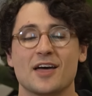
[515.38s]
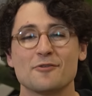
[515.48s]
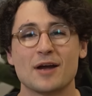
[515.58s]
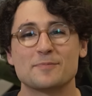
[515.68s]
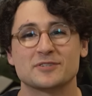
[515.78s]
that
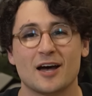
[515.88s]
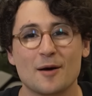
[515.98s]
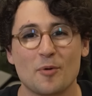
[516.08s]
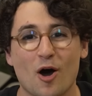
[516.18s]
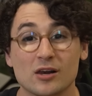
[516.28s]
wraps
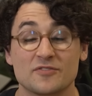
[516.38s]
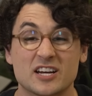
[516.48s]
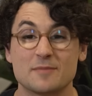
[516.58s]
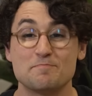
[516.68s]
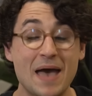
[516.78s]
up all of the
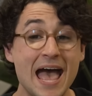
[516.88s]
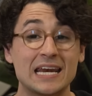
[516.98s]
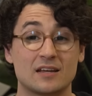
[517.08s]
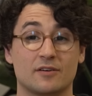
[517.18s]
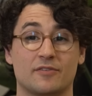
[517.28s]

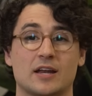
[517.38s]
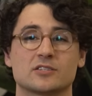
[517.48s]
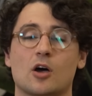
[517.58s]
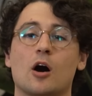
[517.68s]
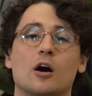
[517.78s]
competitive
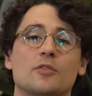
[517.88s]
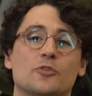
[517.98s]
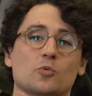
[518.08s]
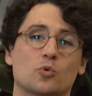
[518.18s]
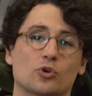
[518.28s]
events on
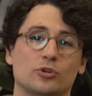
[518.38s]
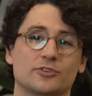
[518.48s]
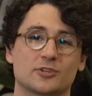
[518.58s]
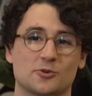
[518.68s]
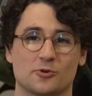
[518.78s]
the
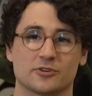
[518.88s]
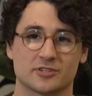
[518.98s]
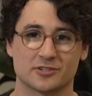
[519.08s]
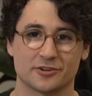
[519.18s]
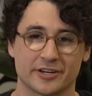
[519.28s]
World Tour
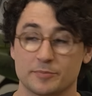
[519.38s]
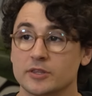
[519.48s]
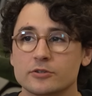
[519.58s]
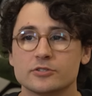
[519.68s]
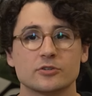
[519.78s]
circuit, but
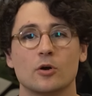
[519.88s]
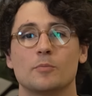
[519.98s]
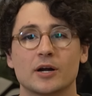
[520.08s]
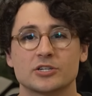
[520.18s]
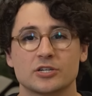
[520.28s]
there's so
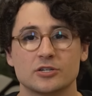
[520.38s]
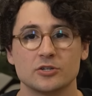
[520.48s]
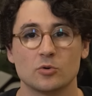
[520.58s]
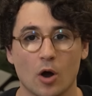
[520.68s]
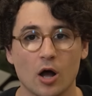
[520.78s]
much to
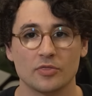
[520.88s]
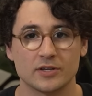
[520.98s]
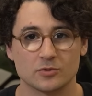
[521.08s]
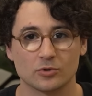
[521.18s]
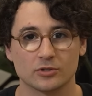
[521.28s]
do on
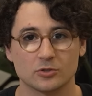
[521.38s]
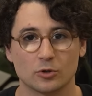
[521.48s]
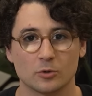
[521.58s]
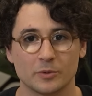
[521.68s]
these World Tour